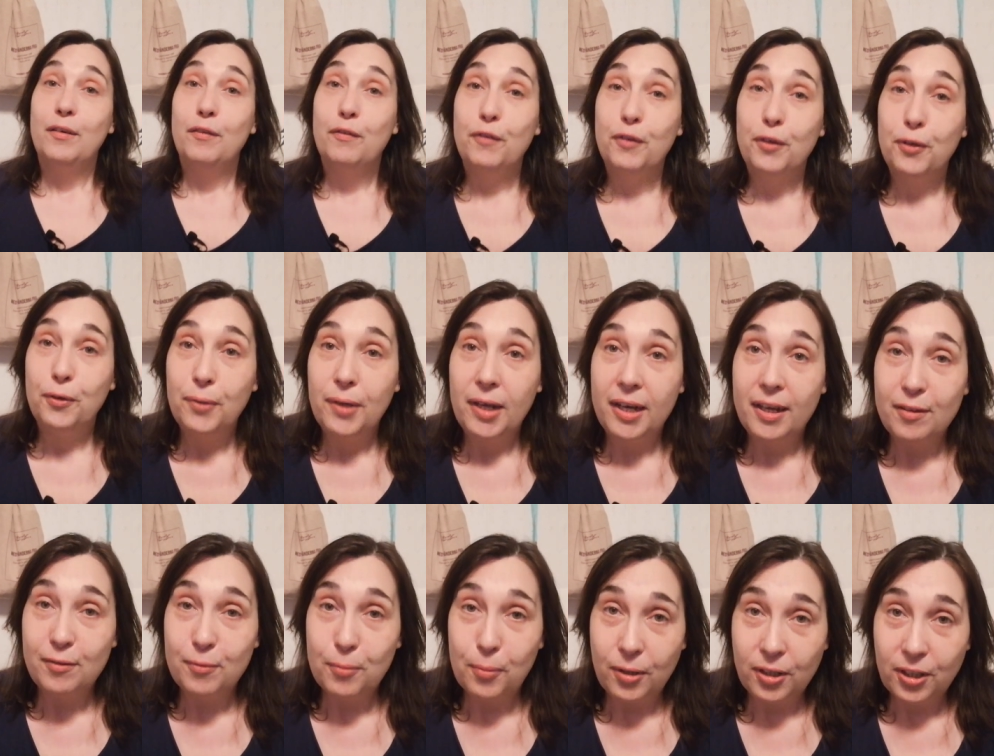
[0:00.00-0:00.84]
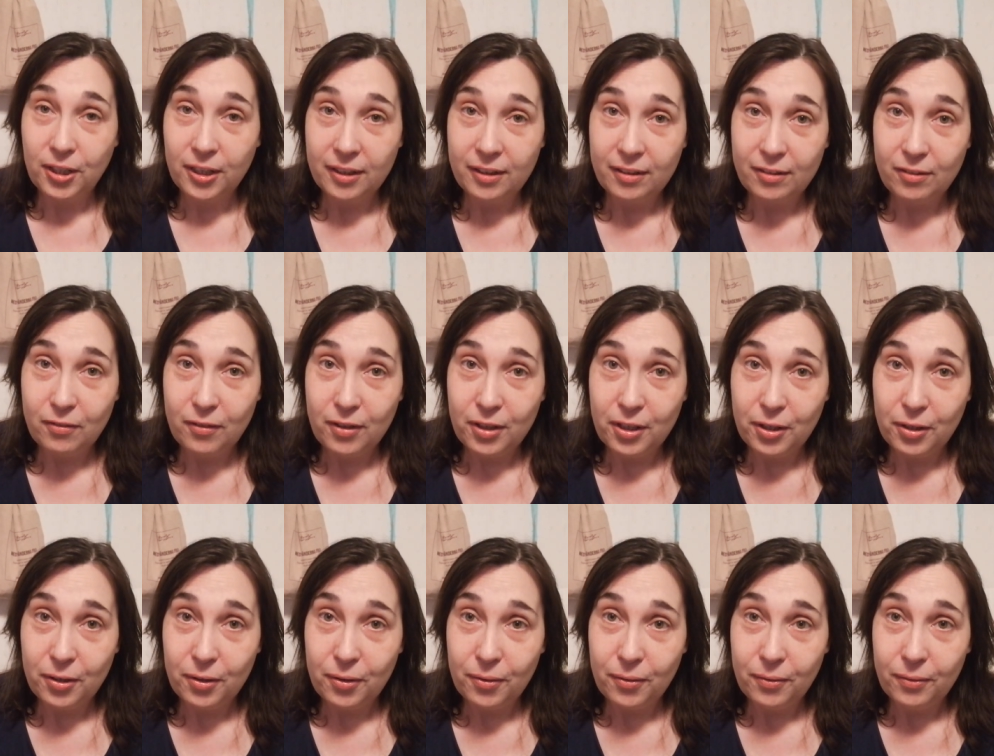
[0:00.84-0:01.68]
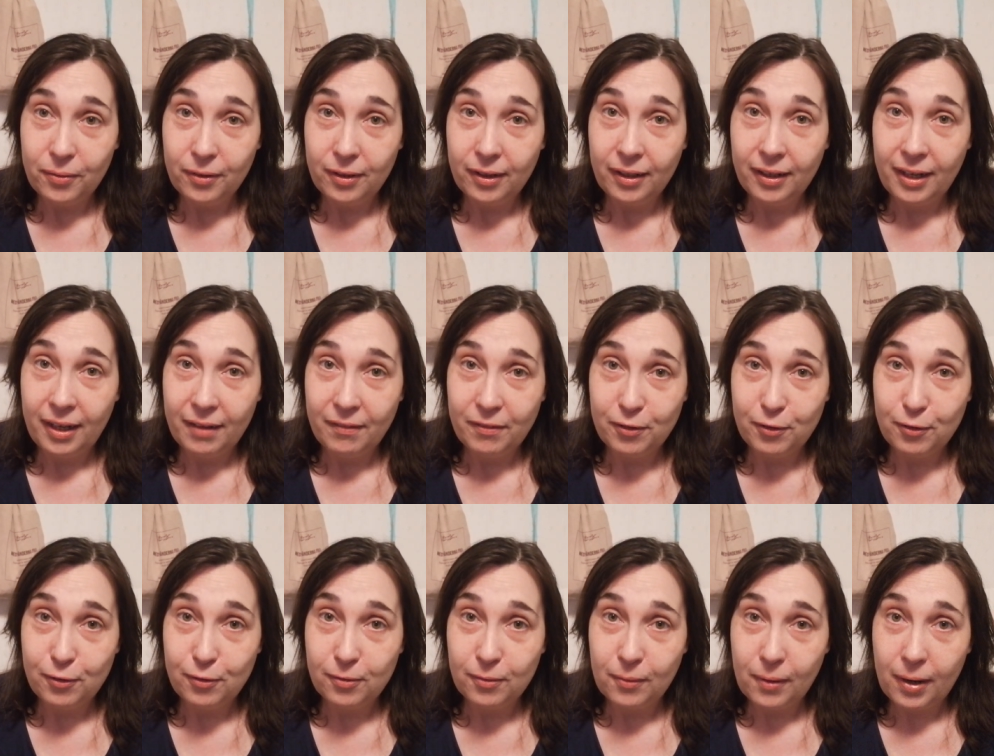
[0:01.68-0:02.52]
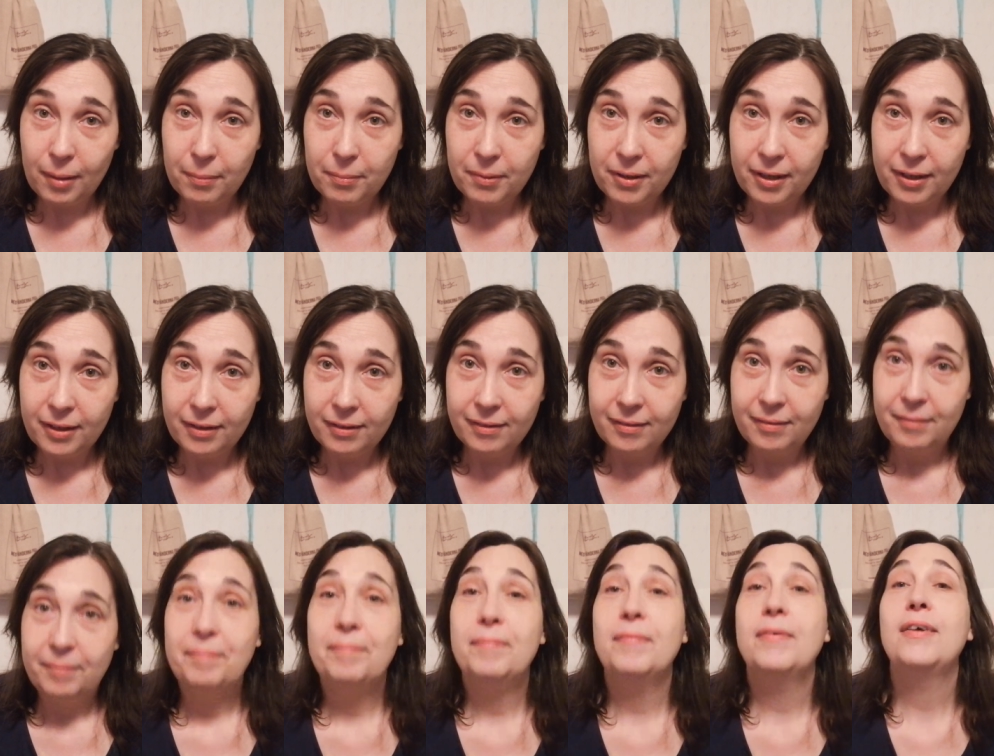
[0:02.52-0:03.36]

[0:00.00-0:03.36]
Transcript: for you guys watching this video and haven't subscribed yet,